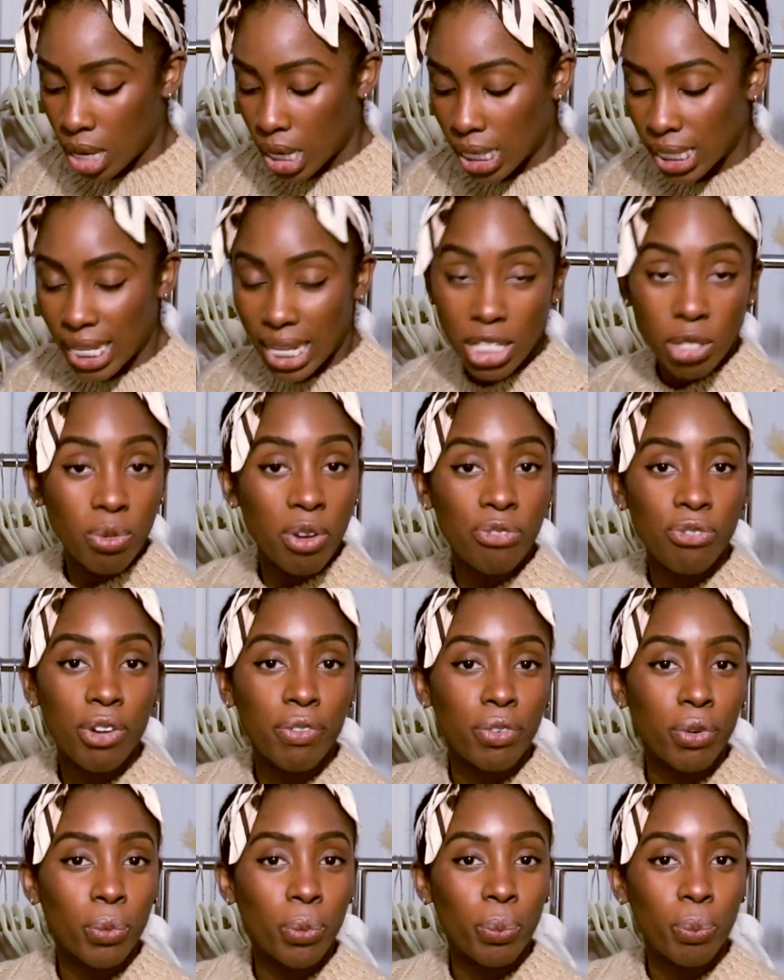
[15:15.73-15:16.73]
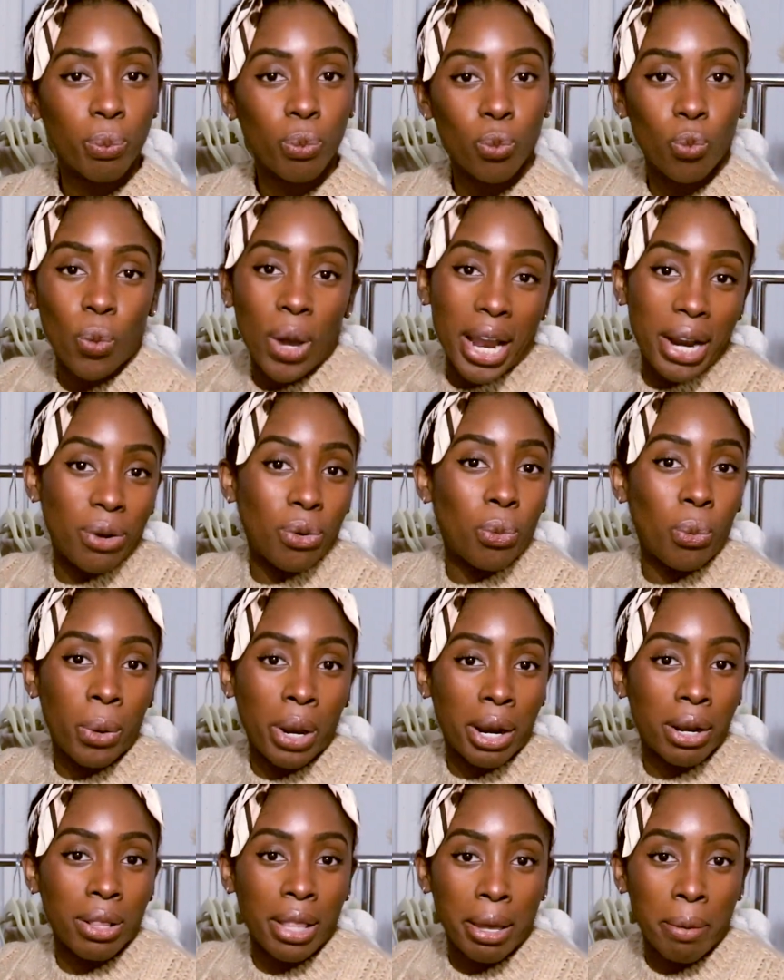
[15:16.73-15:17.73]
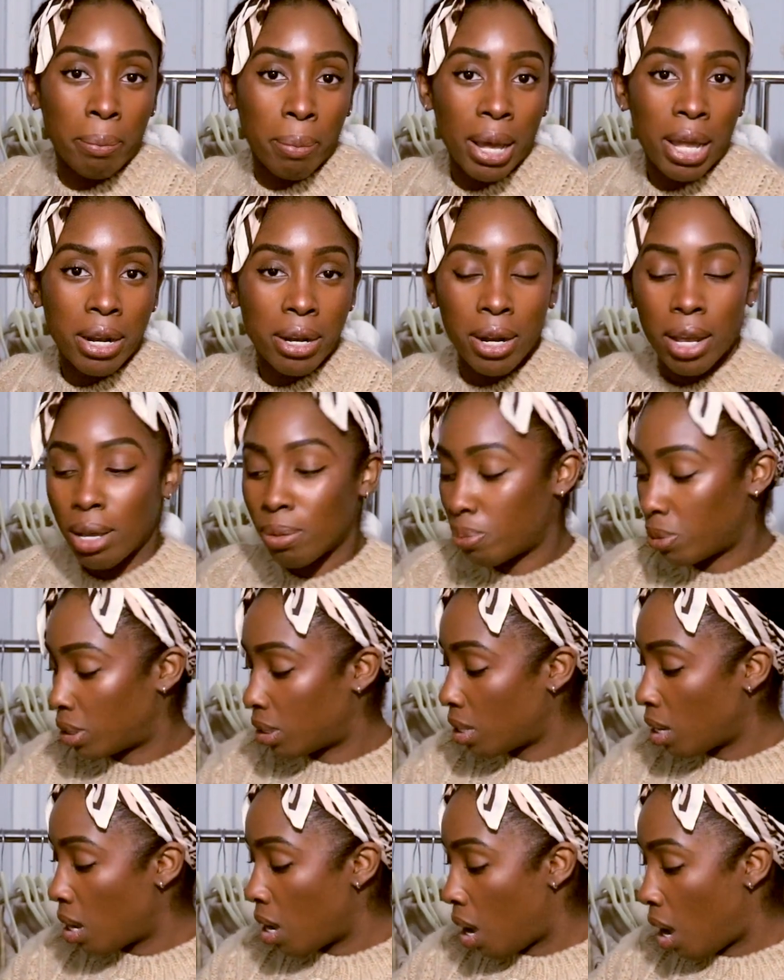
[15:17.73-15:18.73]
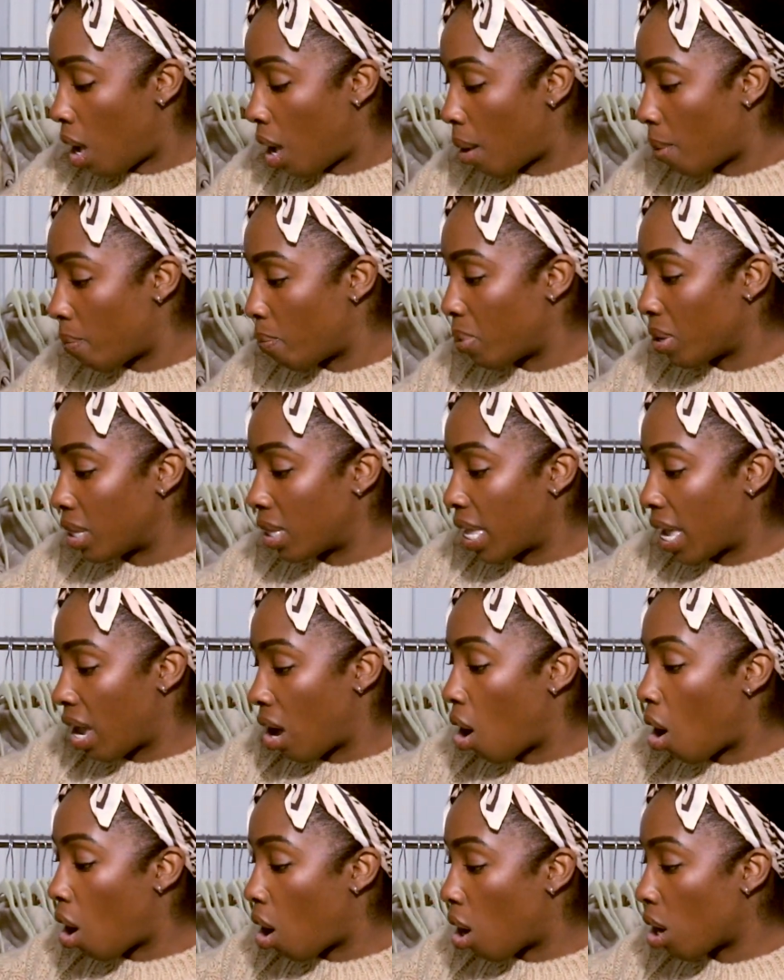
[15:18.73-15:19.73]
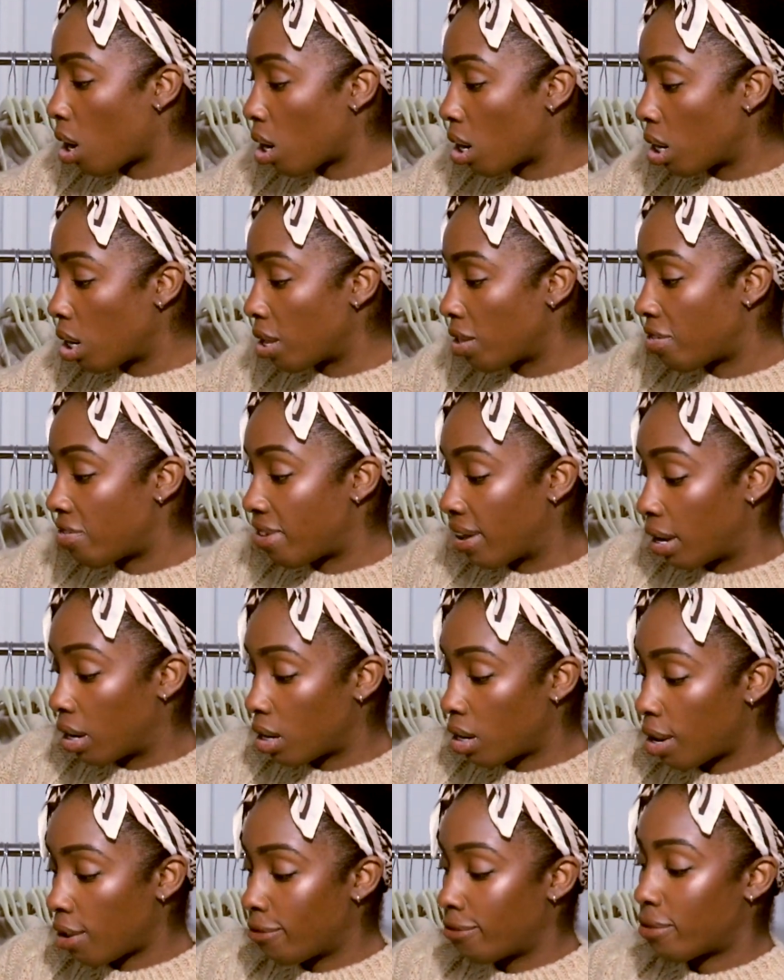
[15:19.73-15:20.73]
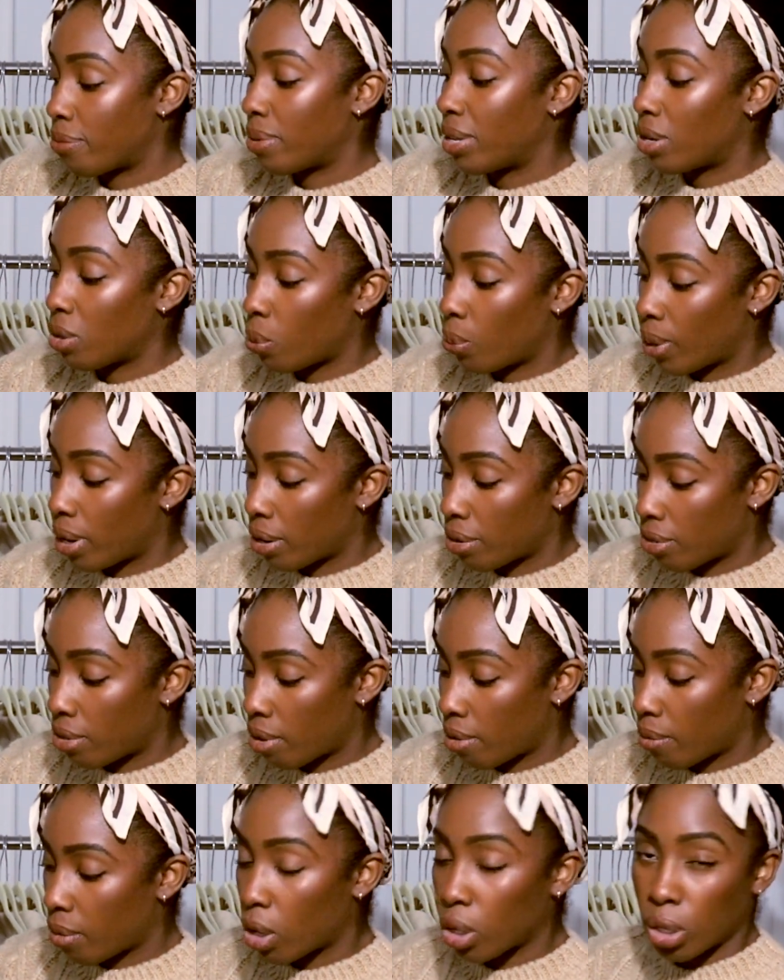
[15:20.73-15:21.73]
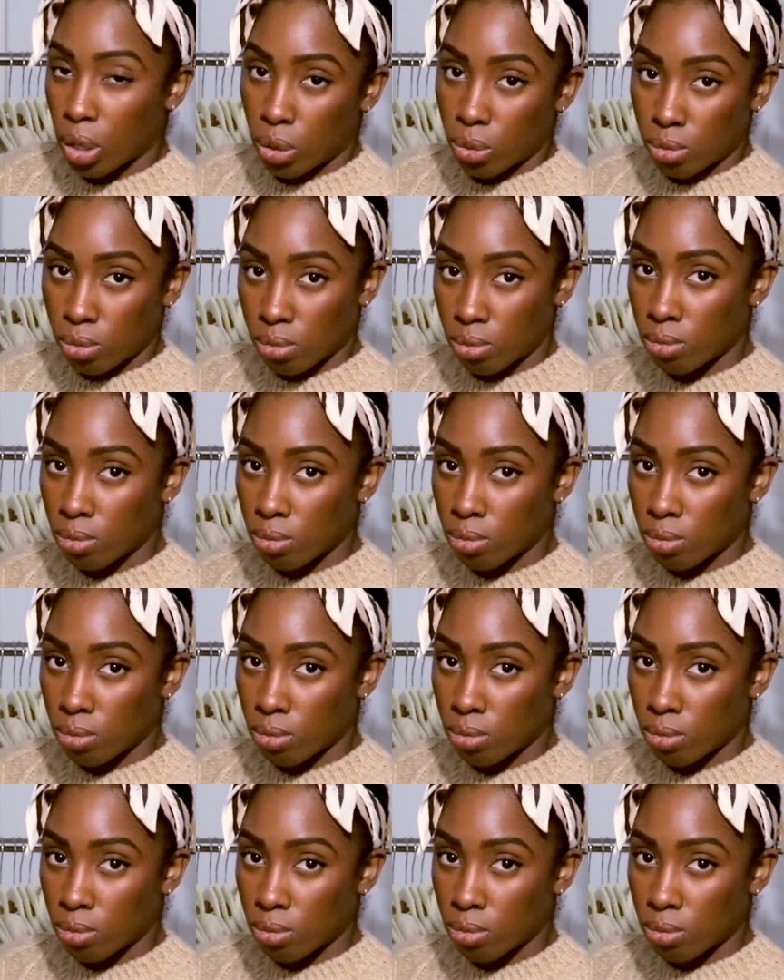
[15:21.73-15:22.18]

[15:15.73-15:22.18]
That's my favorite way to wear like button-ups, but they are thick enough for me to wear them alone.